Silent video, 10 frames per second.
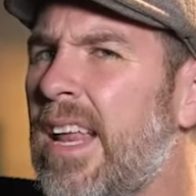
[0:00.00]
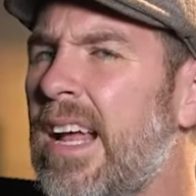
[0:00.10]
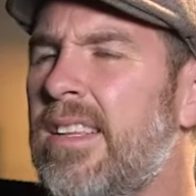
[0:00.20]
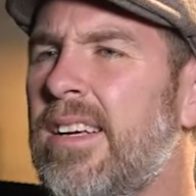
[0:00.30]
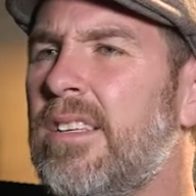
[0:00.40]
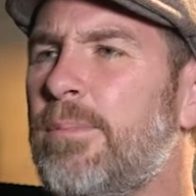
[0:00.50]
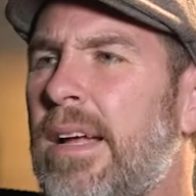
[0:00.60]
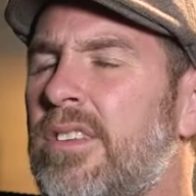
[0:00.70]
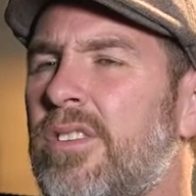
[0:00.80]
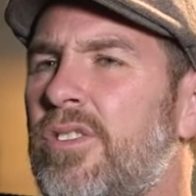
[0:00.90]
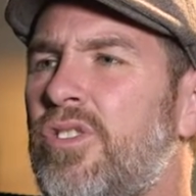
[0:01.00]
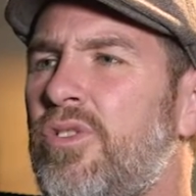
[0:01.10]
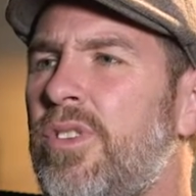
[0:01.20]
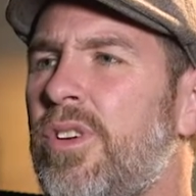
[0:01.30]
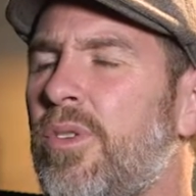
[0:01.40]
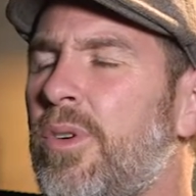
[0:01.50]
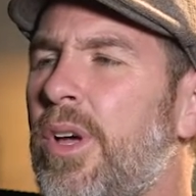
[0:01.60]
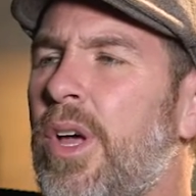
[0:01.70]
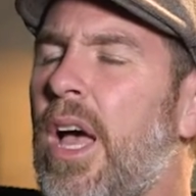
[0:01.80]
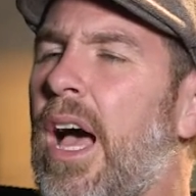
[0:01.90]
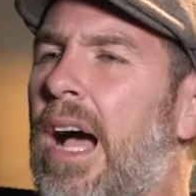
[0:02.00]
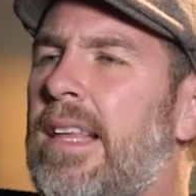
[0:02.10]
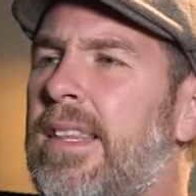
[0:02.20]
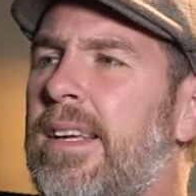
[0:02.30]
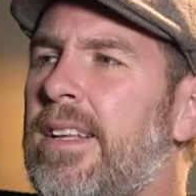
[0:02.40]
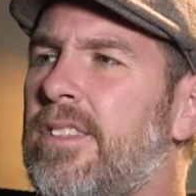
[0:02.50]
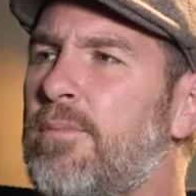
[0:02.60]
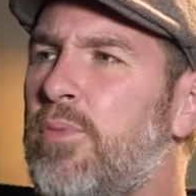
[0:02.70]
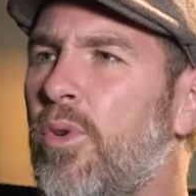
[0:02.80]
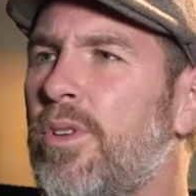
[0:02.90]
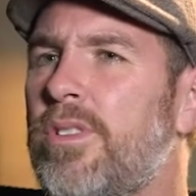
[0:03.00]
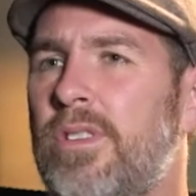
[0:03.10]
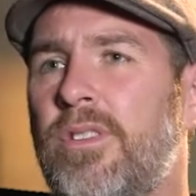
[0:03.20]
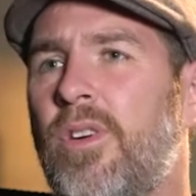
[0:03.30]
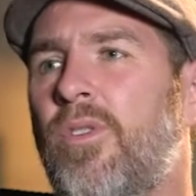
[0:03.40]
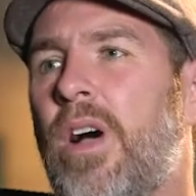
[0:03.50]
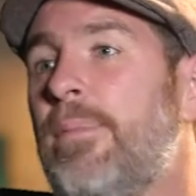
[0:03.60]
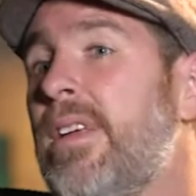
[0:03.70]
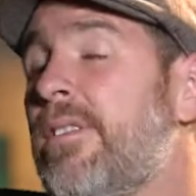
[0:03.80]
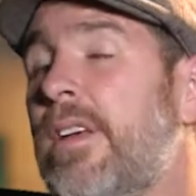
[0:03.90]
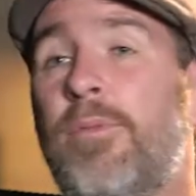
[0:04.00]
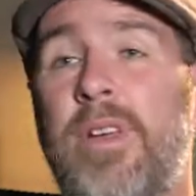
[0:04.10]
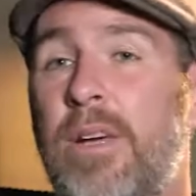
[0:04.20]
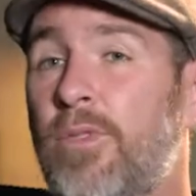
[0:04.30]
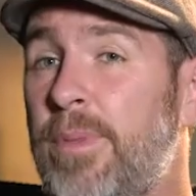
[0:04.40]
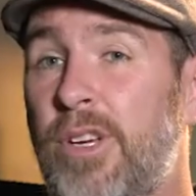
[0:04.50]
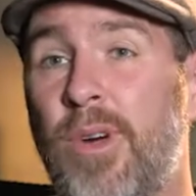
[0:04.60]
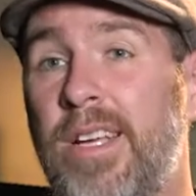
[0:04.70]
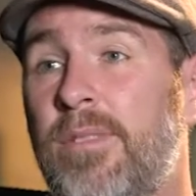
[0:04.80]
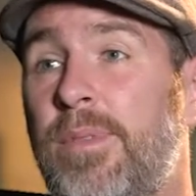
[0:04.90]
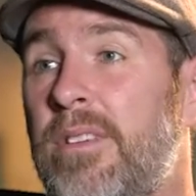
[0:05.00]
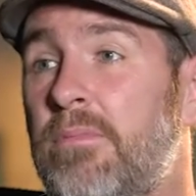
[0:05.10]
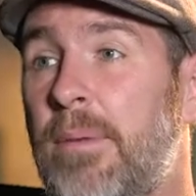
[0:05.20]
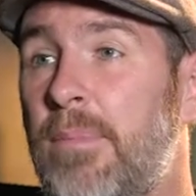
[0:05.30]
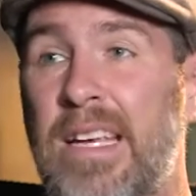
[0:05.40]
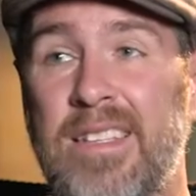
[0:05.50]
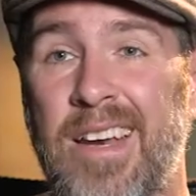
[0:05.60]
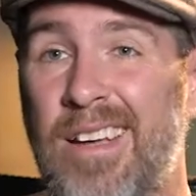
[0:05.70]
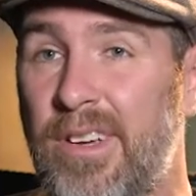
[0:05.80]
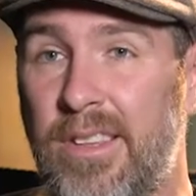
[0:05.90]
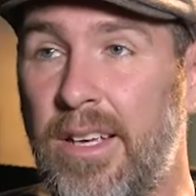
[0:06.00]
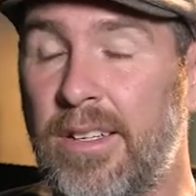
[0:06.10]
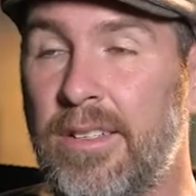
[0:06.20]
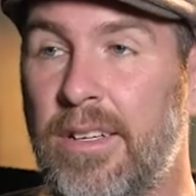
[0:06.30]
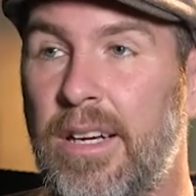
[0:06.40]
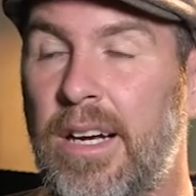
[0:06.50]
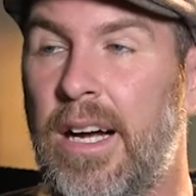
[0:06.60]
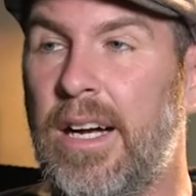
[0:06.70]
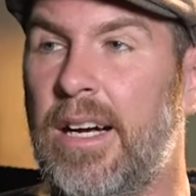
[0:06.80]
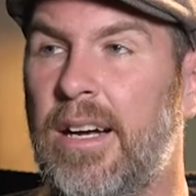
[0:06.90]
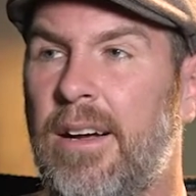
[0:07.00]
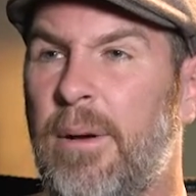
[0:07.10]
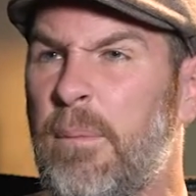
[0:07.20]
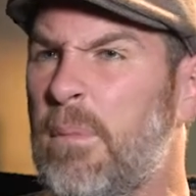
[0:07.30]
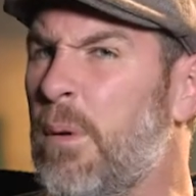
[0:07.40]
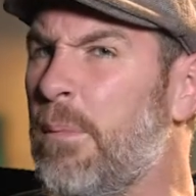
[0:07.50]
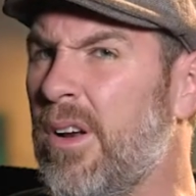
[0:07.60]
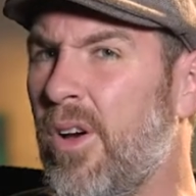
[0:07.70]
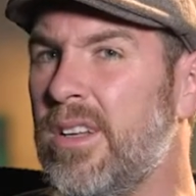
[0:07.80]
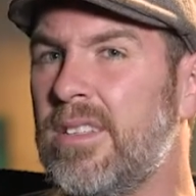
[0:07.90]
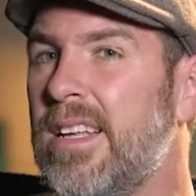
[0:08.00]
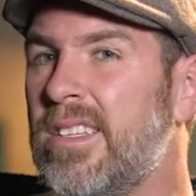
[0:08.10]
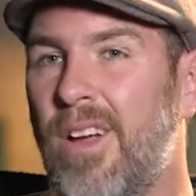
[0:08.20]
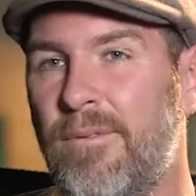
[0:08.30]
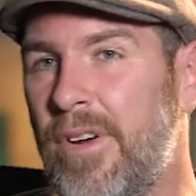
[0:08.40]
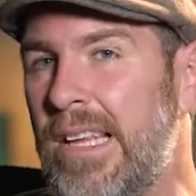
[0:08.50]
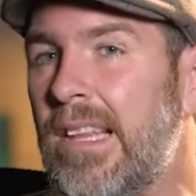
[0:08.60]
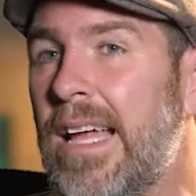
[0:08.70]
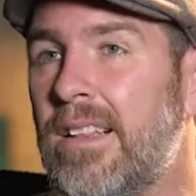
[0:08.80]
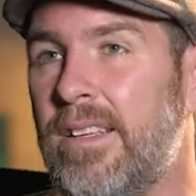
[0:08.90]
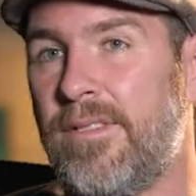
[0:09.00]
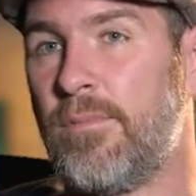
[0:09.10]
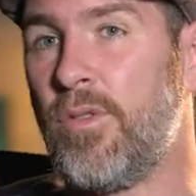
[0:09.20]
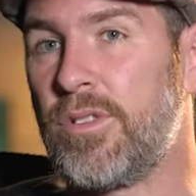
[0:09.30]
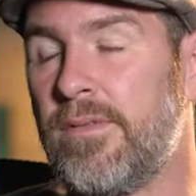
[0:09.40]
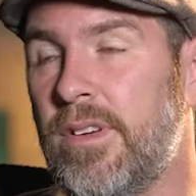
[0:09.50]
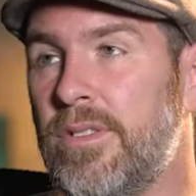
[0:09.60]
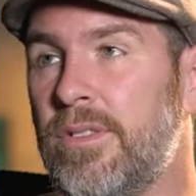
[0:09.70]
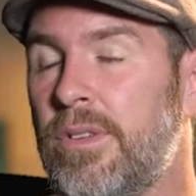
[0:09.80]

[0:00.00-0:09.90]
I think it depends on the studio. I think it's important to know, I mean, it would be great to be amazing at everything. But honestly, it's not very likely for most of us.